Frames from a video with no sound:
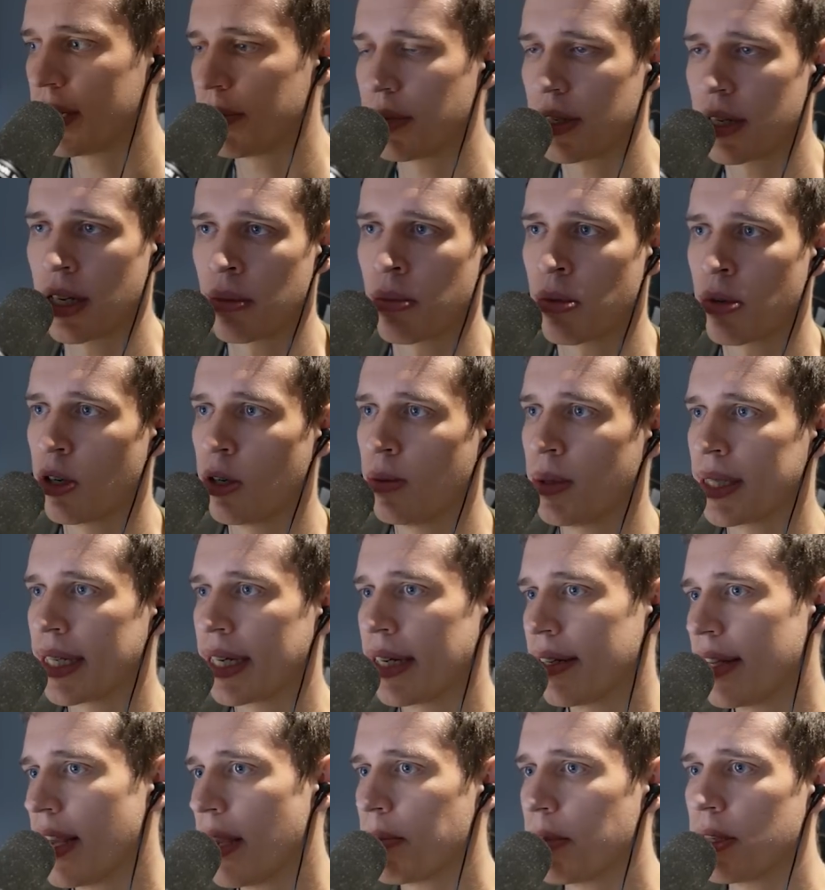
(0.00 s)
with that probe
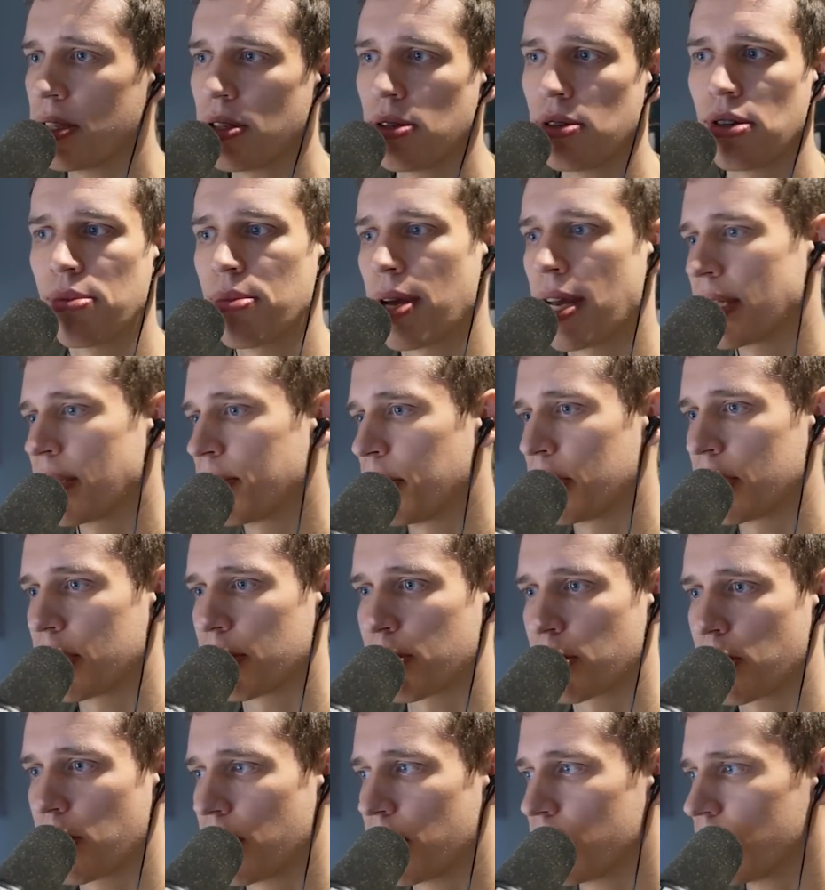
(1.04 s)
scout. Happens to the best, Mr.
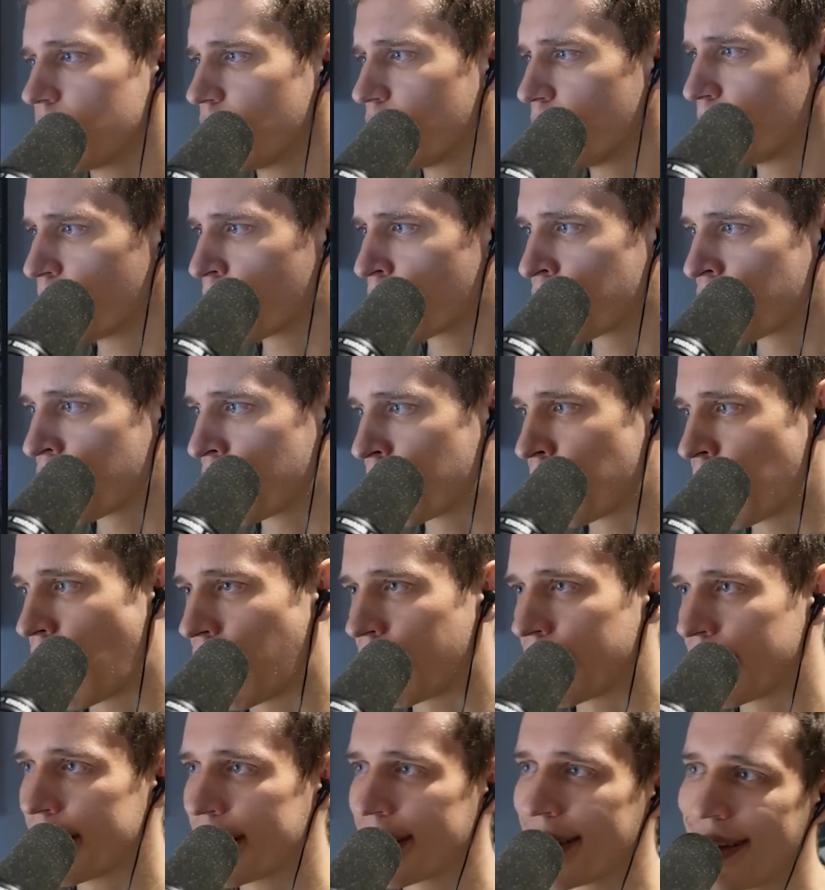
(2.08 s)
Protoss. Don't worry about
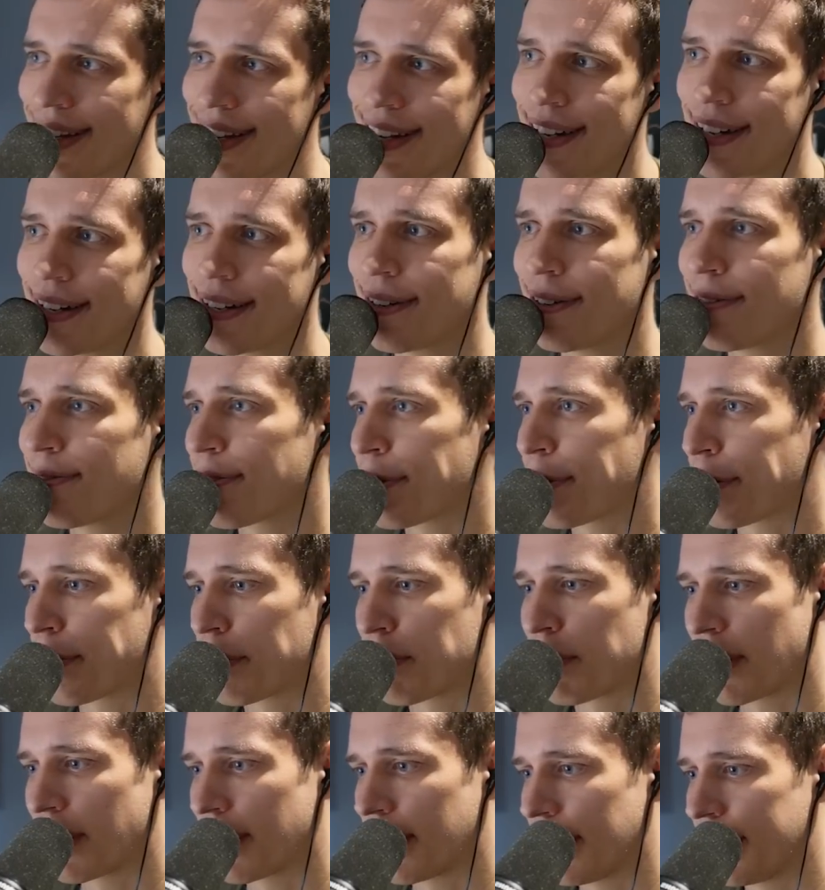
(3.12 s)
it. Don't worry
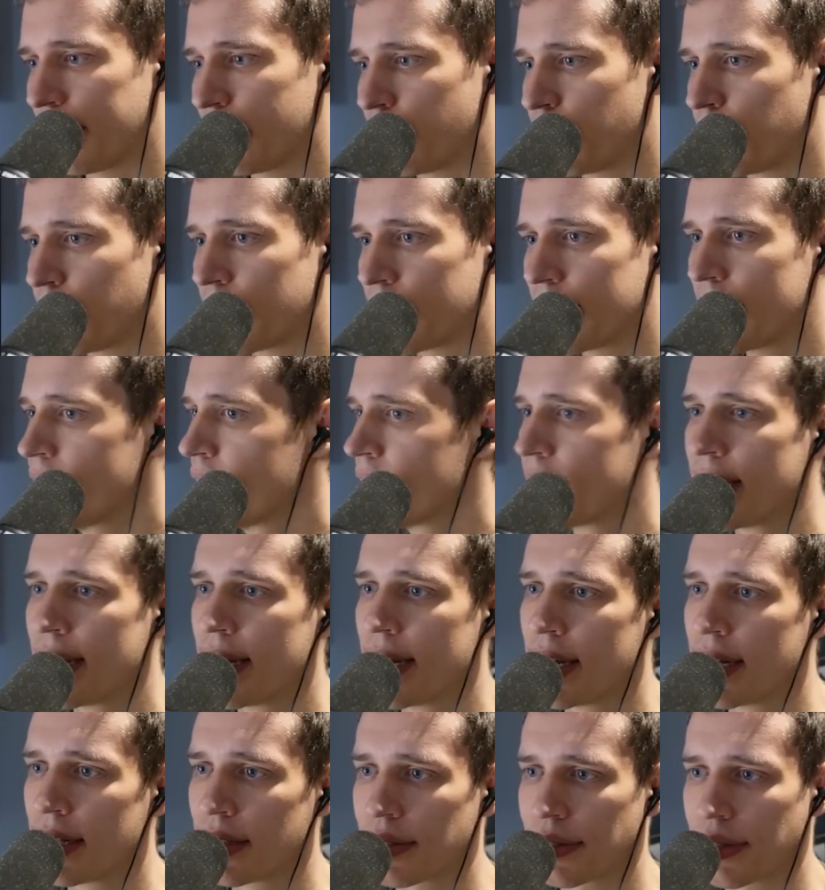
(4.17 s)
about it, little buddy.
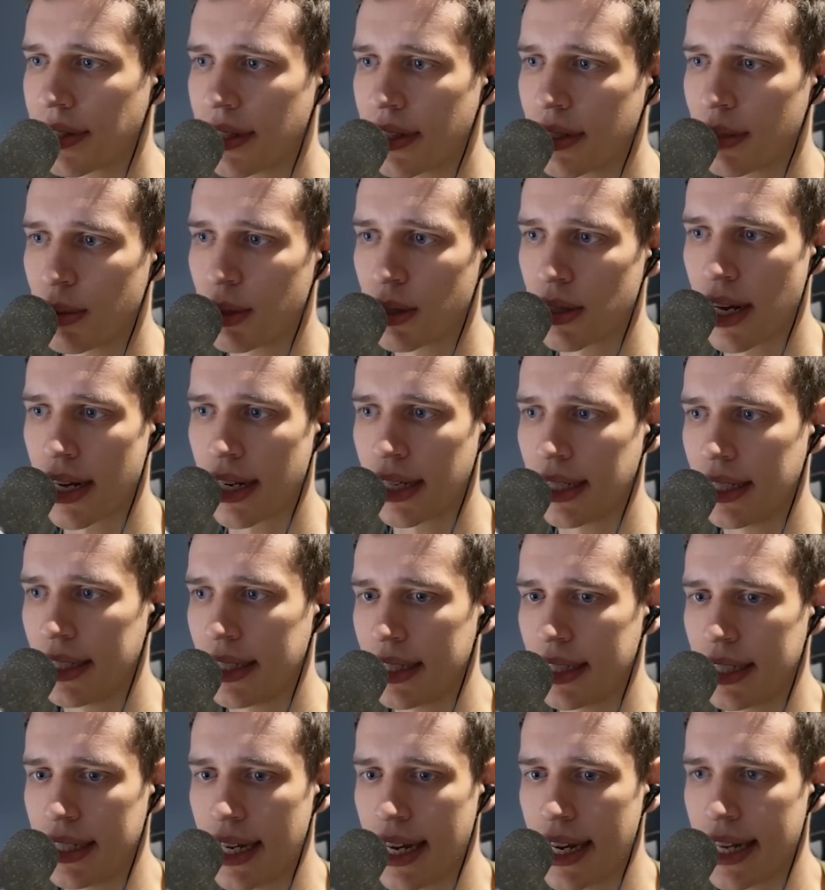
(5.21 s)
So we're gonna most likely
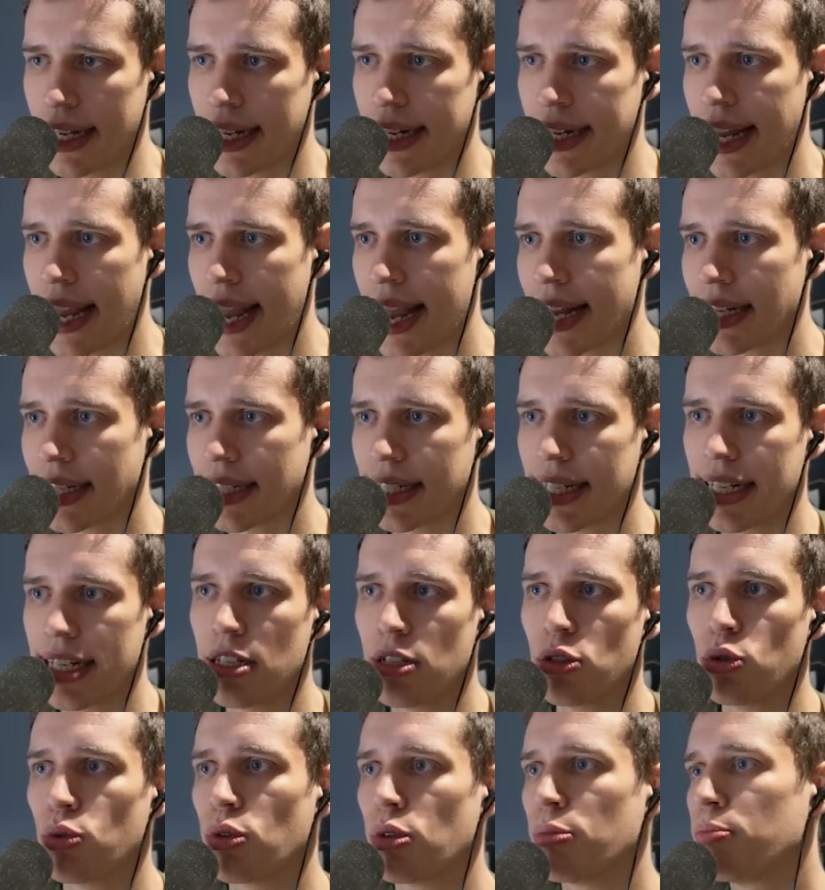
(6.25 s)
see a gas
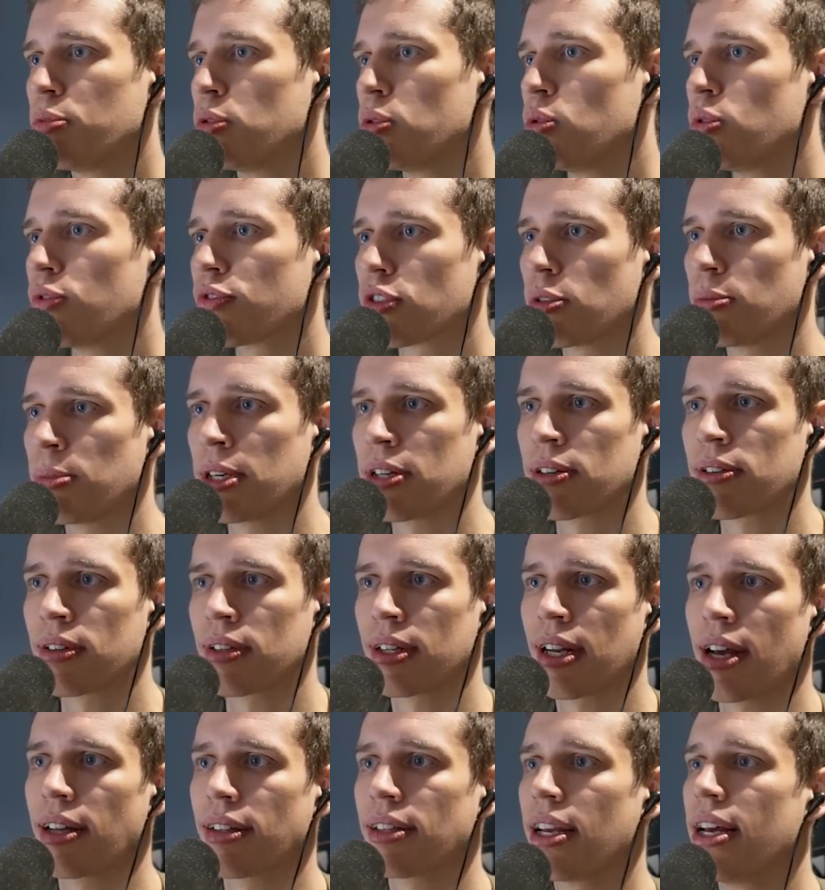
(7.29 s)
into a pool from here on
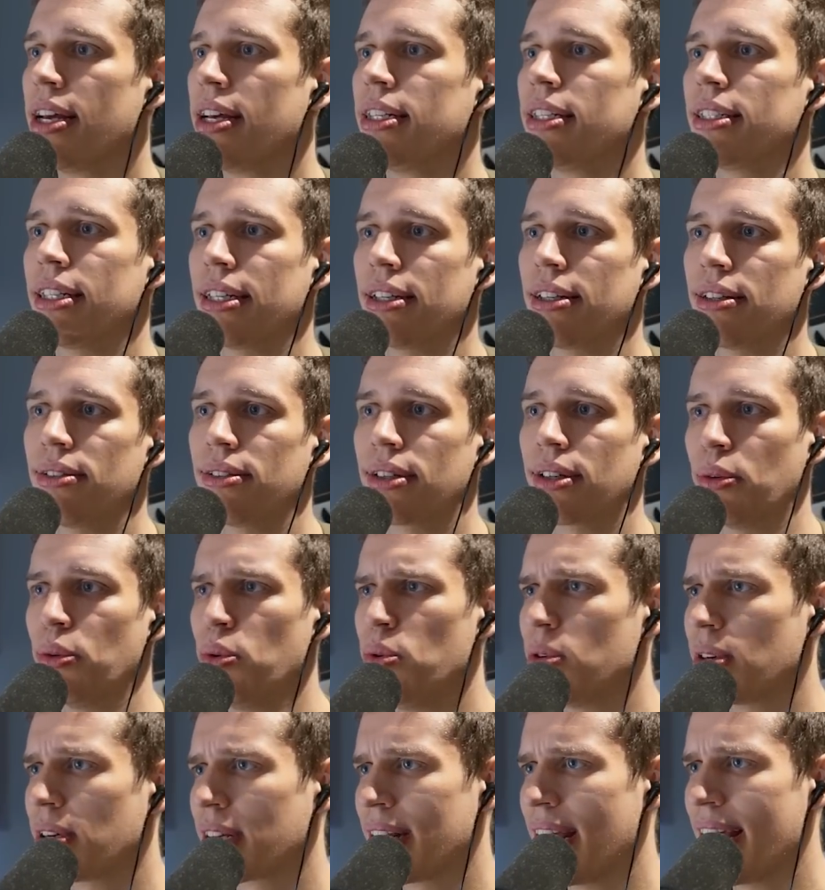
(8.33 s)
out. Let's take a look at... Oh,
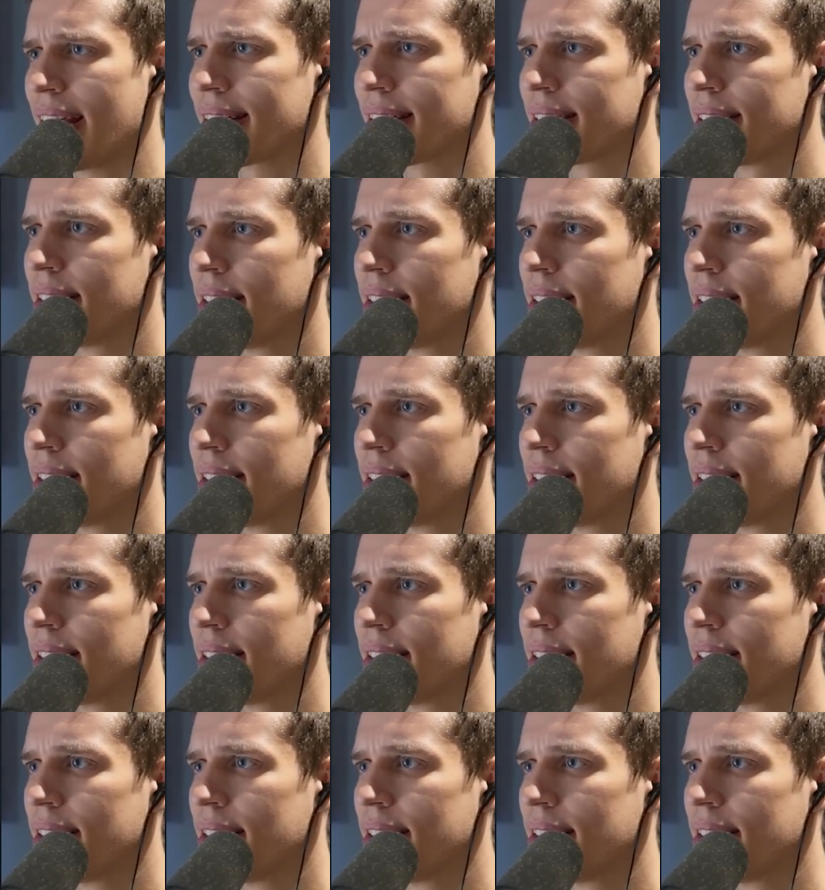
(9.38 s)
look at that.